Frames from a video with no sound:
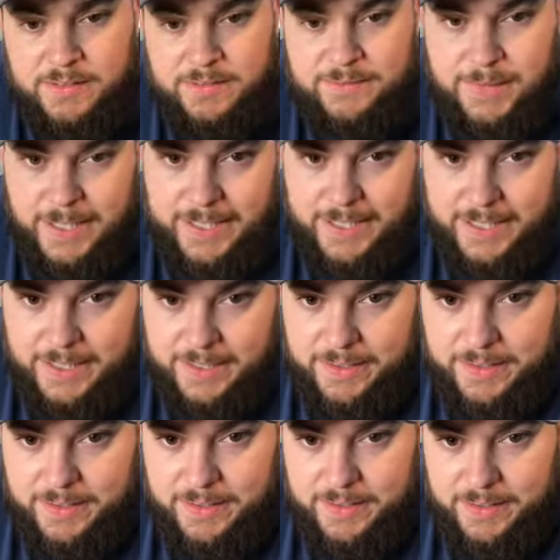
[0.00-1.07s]
Oh, my God.
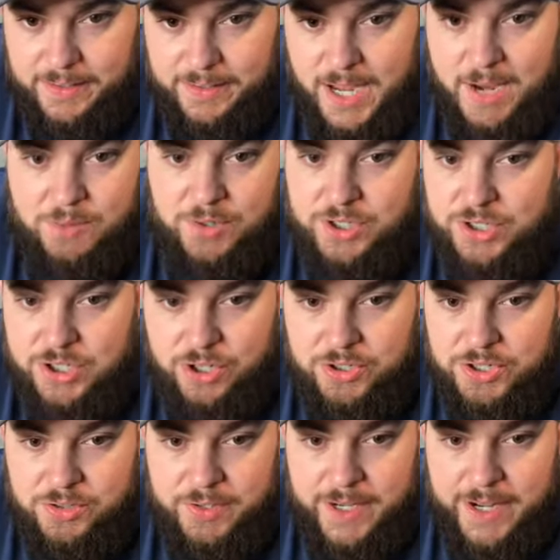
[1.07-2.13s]
I will show
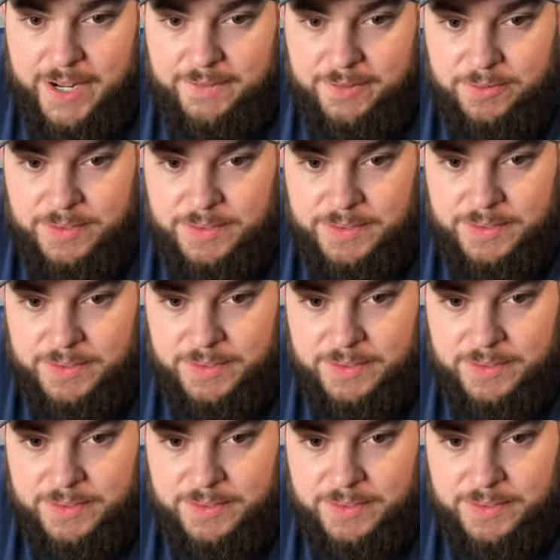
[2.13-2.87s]
you it afterwards.